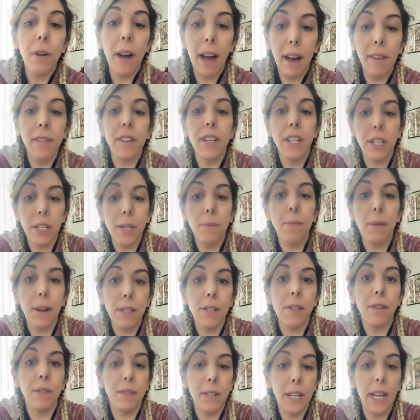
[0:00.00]
I do have an
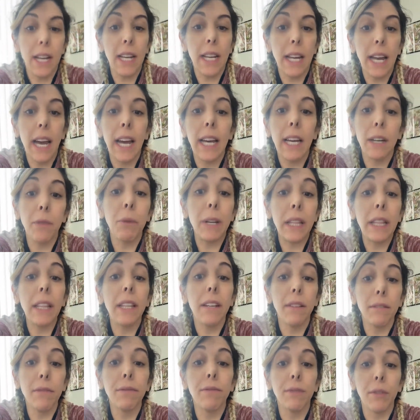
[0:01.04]
espresso, Danny. I
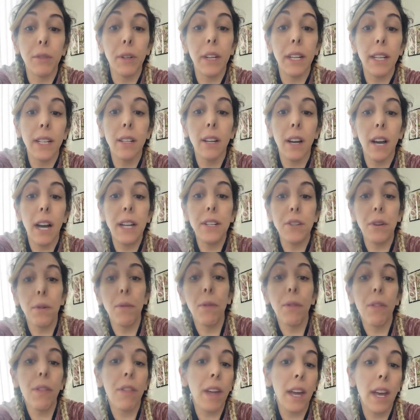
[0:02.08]
we live for it. I
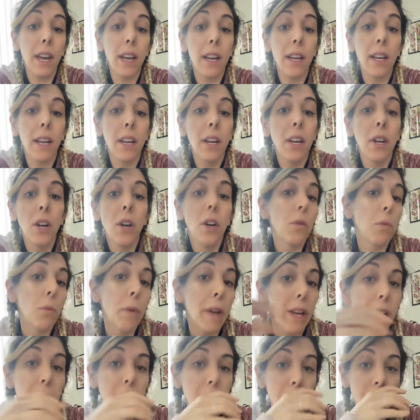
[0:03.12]
don't think
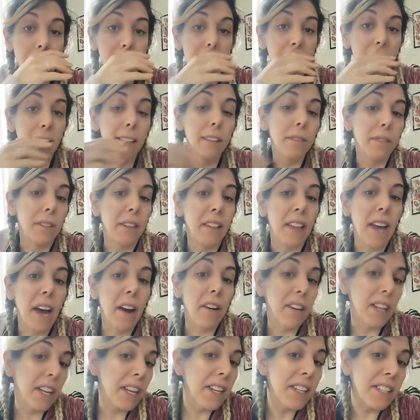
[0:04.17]
we could live
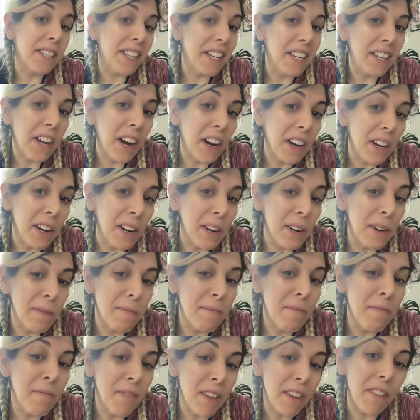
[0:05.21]
without it in our
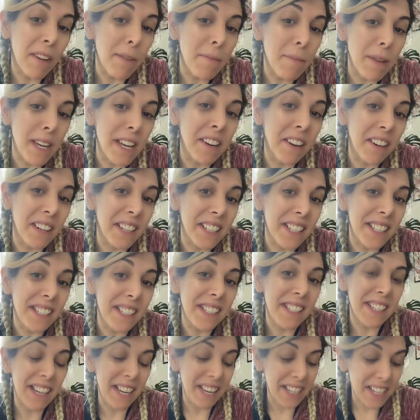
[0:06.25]
home, if I'm being
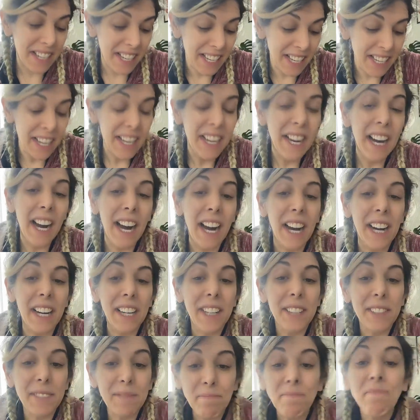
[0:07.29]
honest, Danny.
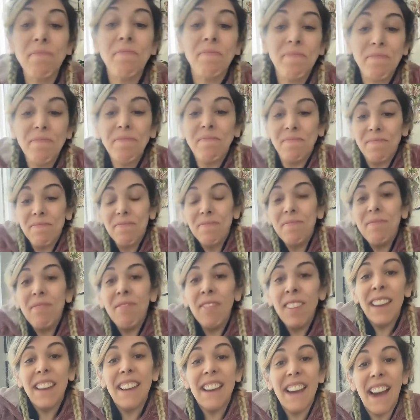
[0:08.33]
Um,
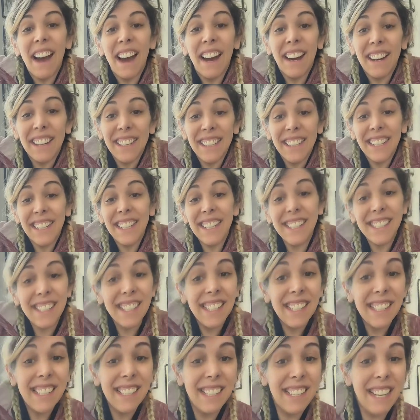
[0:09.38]
yeah,
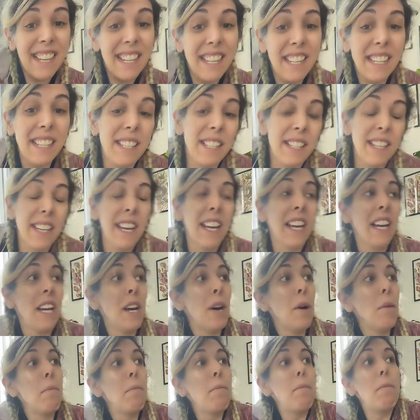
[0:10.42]
it, it's, it is
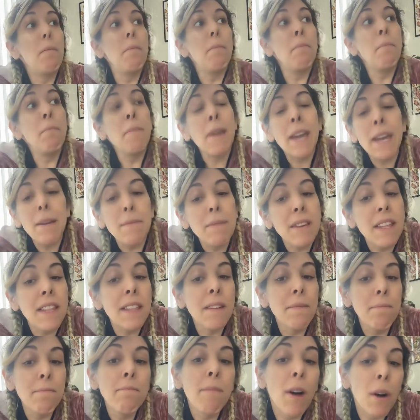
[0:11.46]

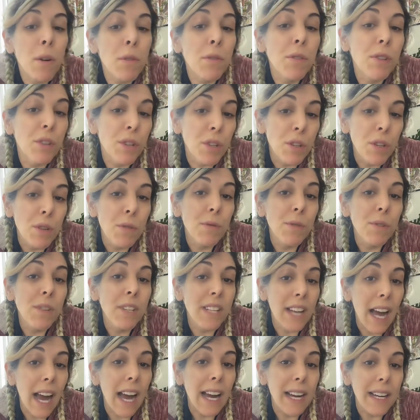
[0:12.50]
maybe the most
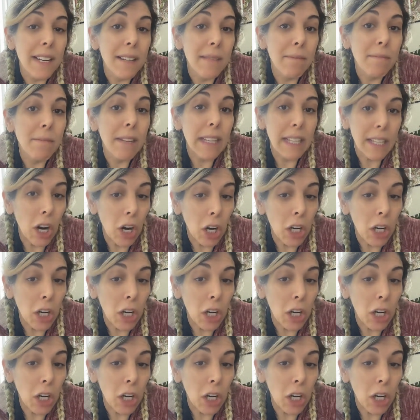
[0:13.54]
used item